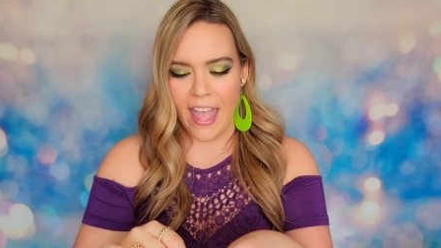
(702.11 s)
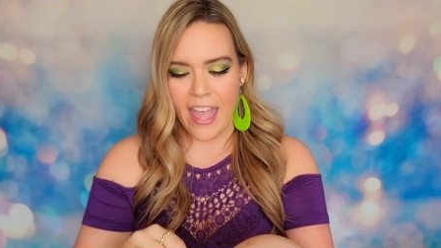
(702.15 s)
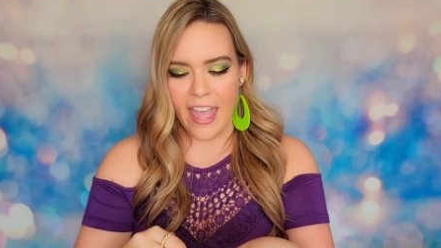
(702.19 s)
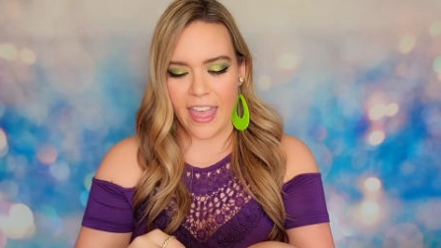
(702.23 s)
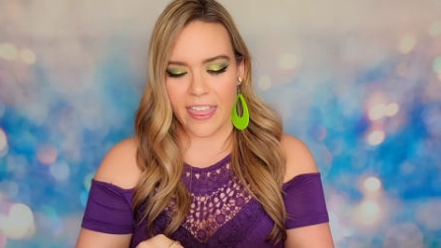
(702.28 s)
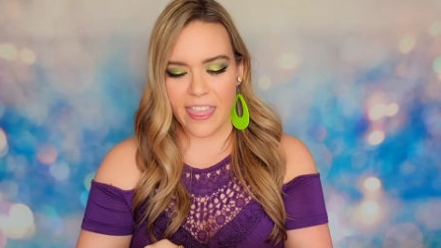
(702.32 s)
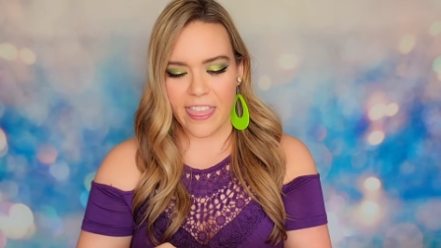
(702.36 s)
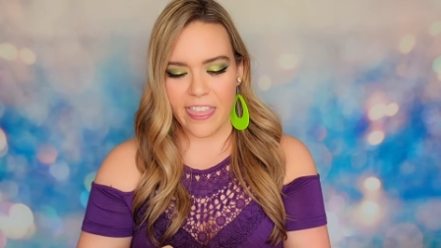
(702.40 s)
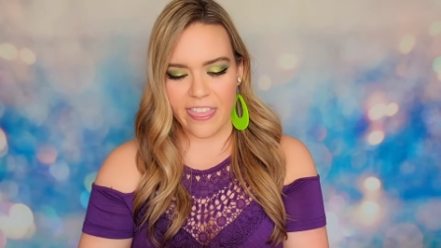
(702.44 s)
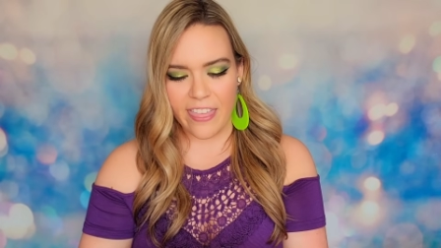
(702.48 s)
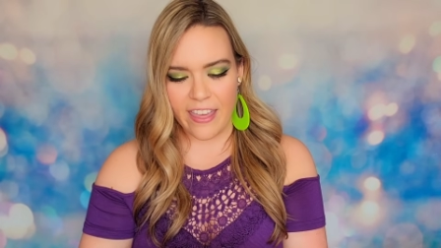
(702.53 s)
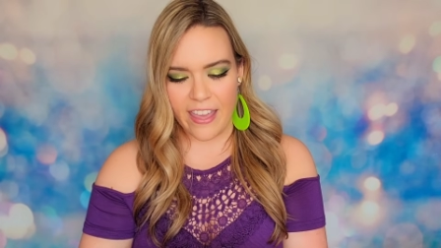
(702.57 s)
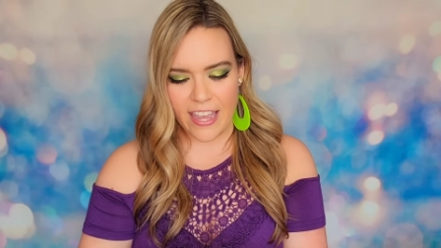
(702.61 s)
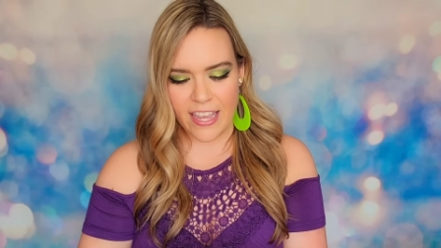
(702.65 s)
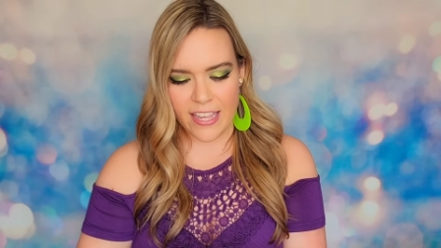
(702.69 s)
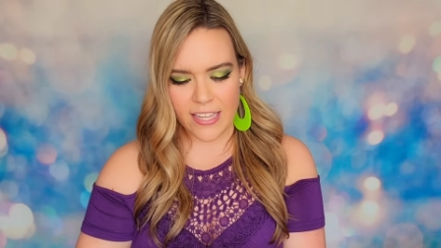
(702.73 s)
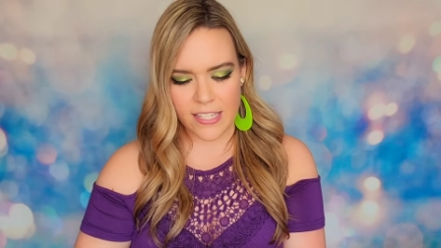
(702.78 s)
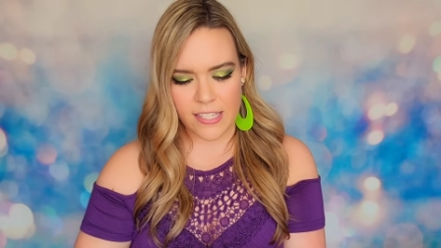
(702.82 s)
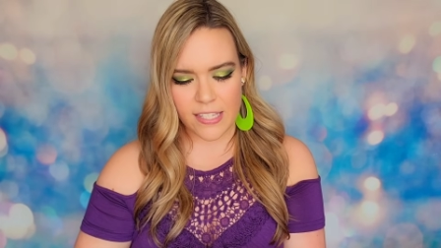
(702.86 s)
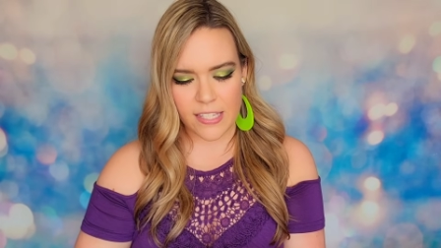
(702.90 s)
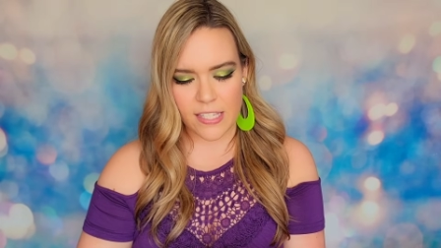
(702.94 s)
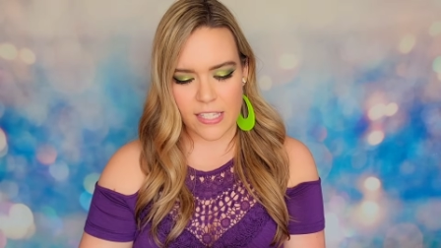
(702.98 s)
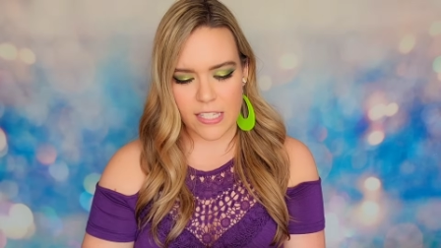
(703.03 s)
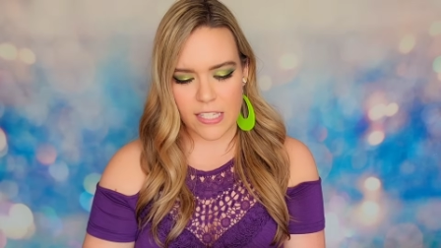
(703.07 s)

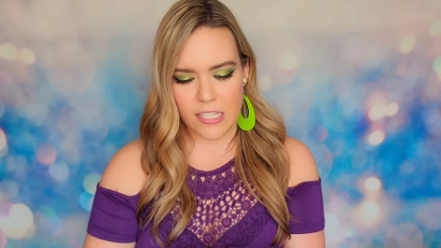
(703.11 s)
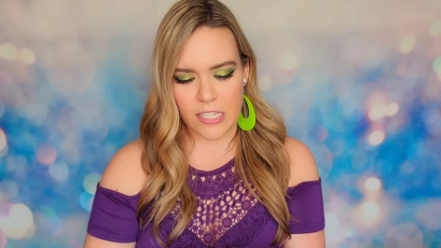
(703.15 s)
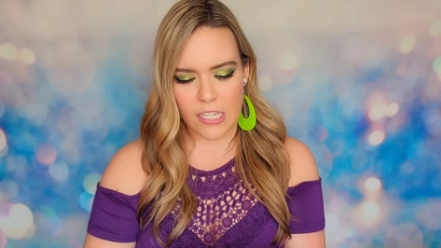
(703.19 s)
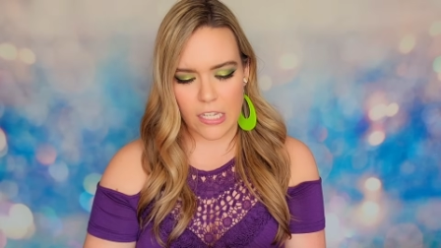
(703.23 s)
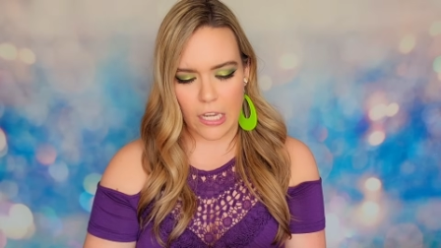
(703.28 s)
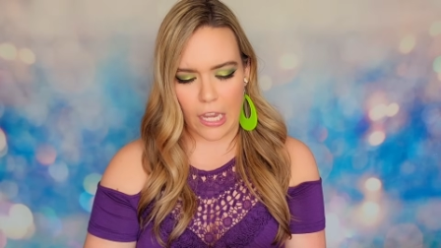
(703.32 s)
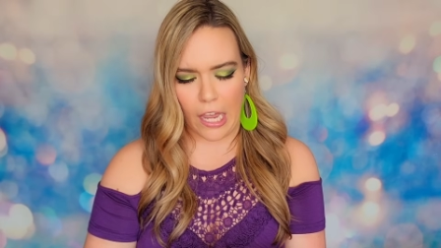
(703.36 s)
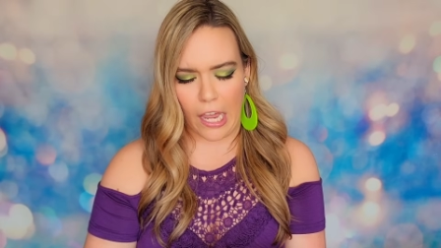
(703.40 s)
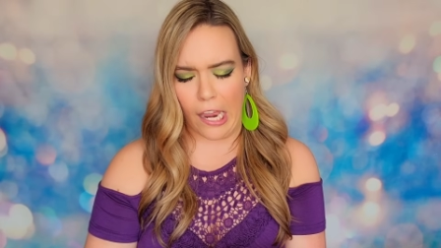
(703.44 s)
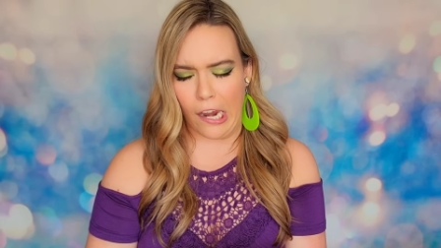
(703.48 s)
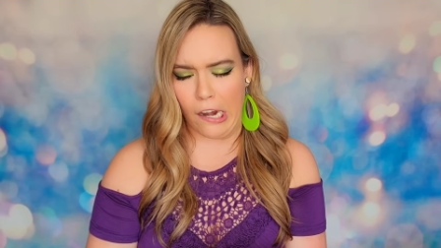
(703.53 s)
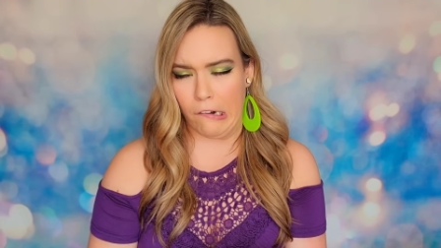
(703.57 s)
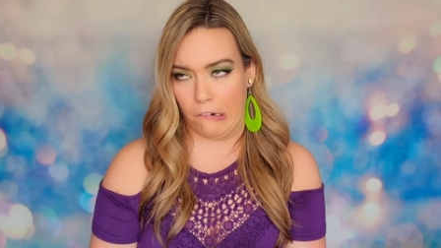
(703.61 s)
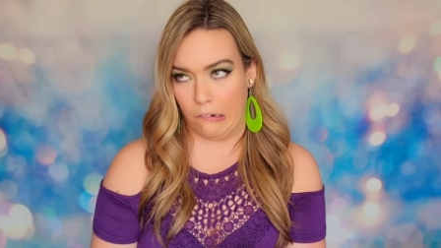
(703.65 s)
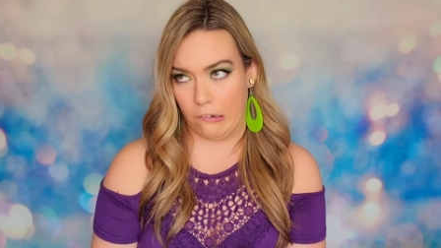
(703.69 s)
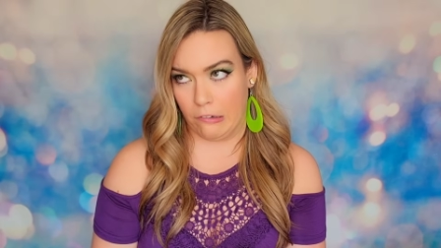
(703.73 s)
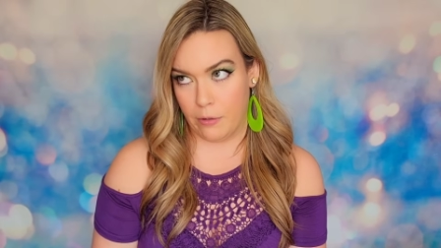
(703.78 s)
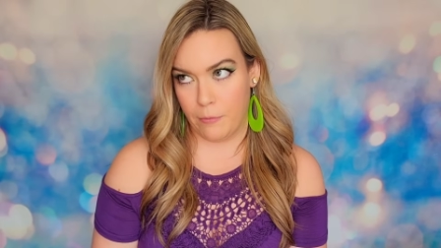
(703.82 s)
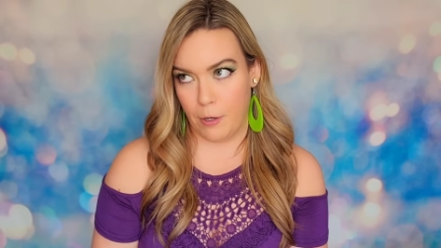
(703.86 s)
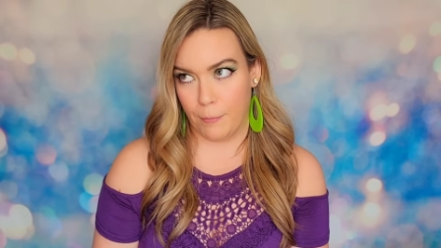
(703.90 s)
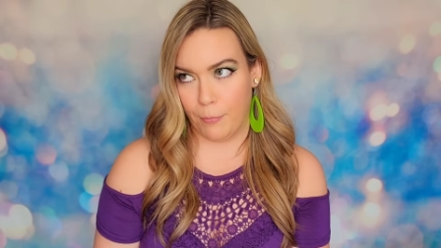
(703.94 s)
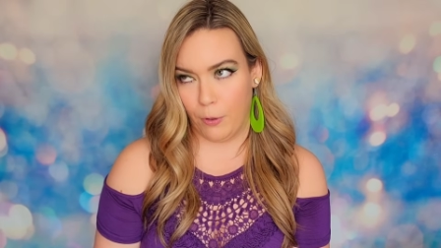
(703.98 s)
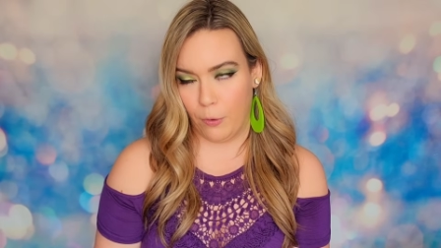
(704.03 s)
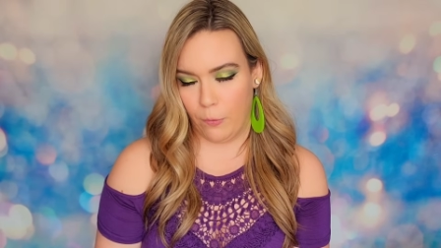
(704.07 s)
This, I don't
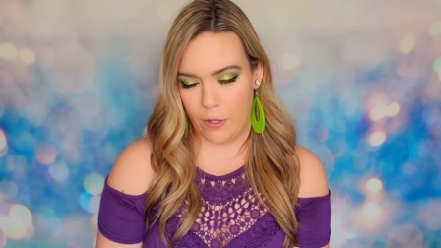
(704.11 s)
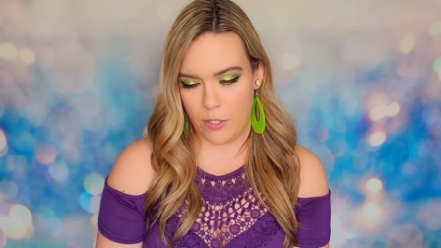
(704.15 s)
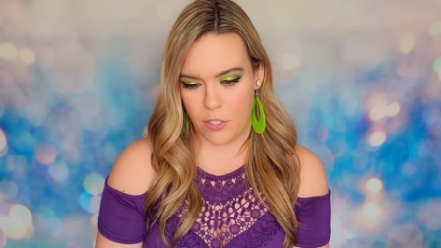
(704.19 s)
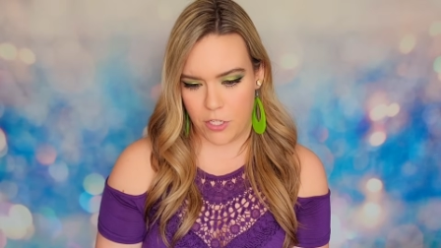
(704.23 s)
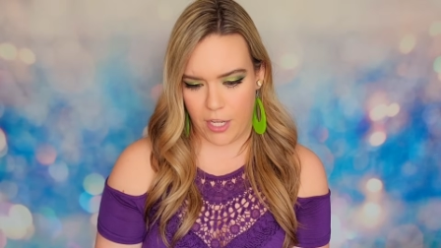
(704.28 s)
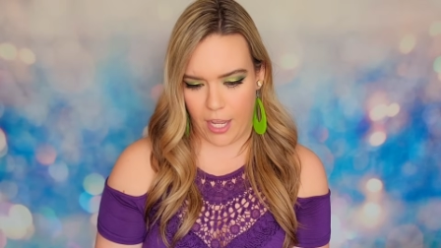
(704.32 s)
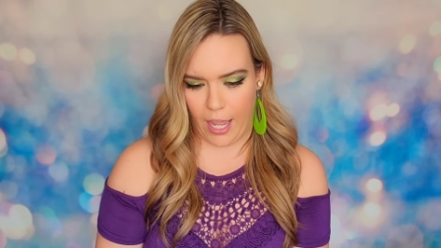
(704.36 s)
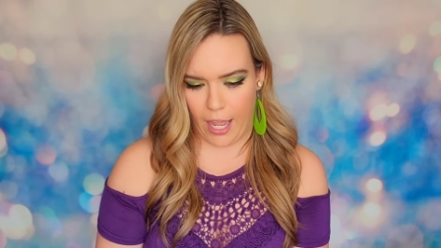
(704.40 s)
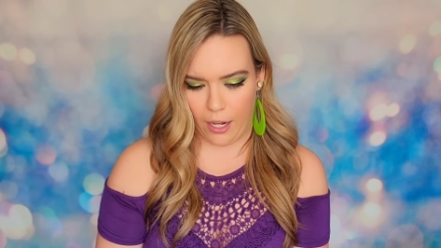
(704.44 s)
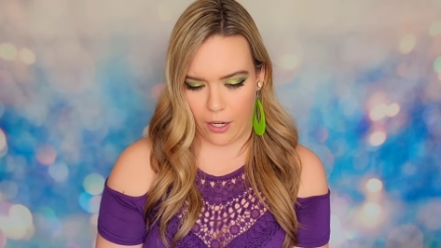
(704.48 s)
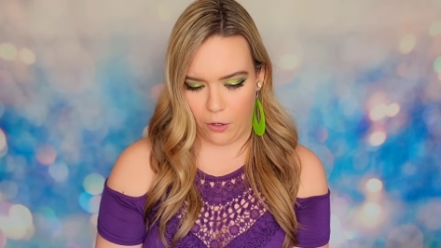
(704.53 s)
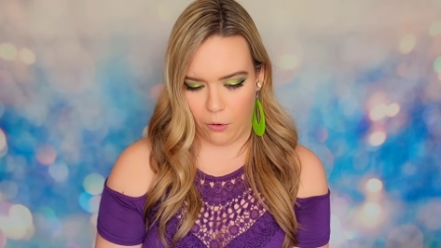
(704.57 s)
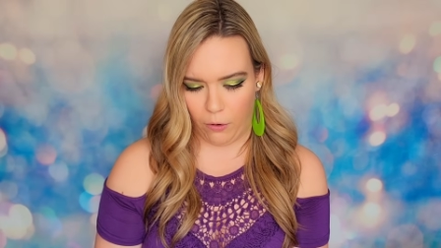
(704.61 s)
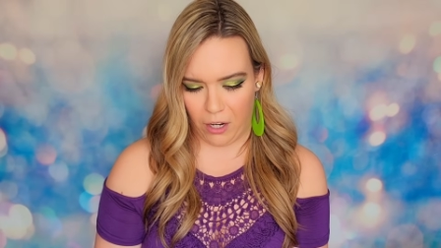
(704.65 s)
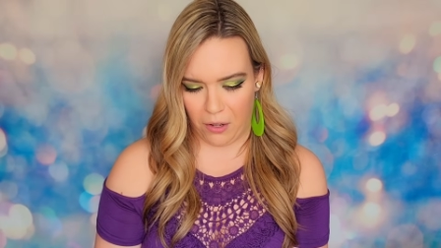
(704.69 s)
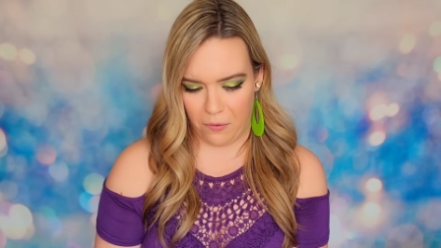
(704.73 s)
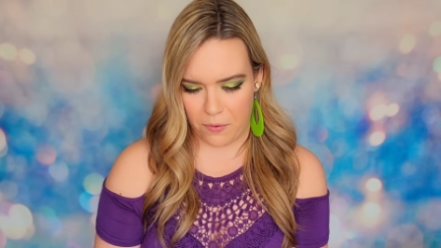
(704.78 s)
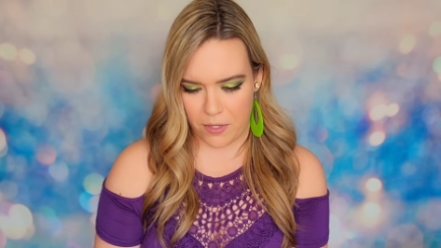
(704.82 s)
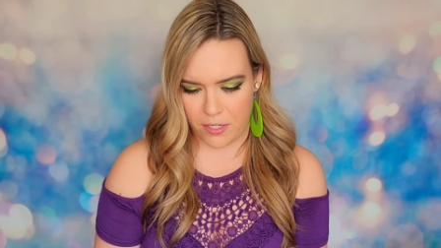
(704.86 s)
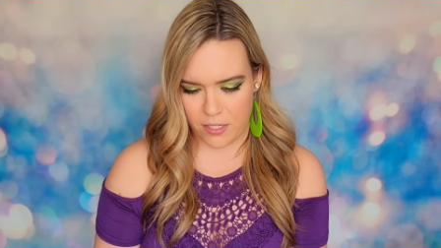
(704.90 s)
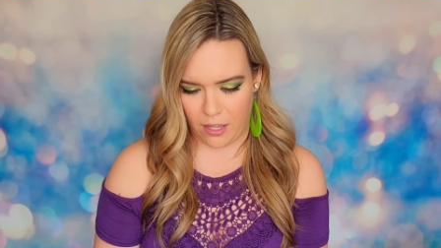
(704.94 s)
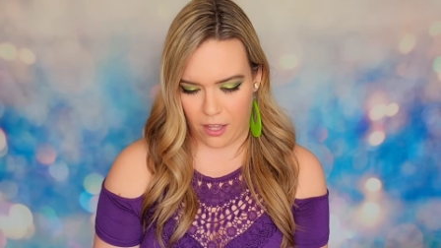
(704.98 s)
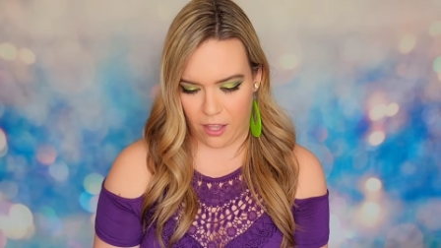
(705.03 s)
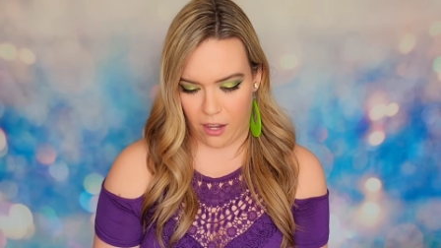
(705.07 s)
remember which category it
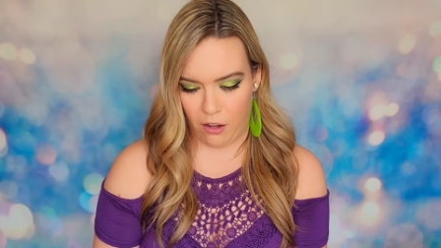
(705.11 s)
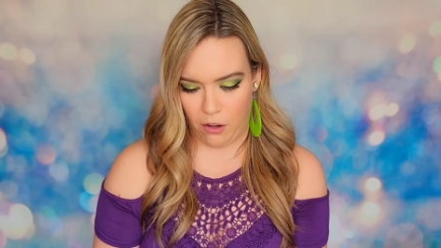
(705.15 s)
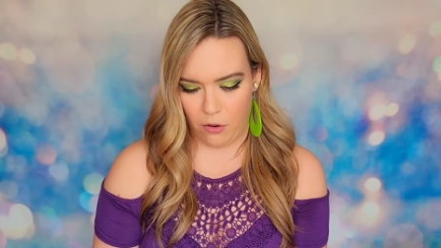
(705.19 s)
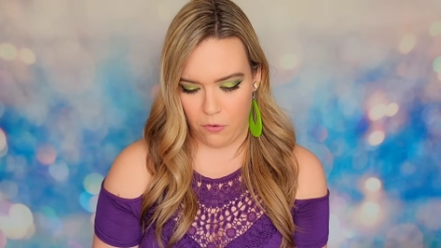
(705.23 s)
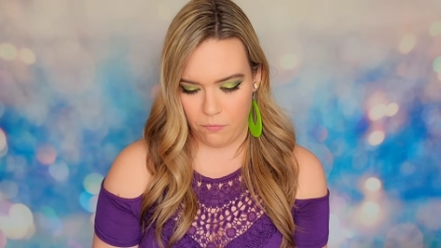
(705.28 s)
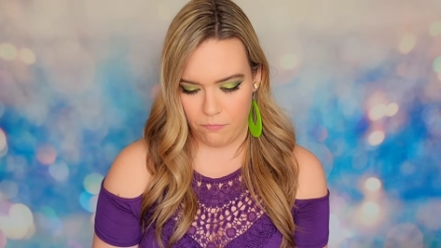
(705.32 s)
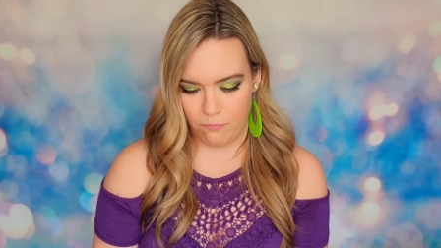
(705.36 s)
was in.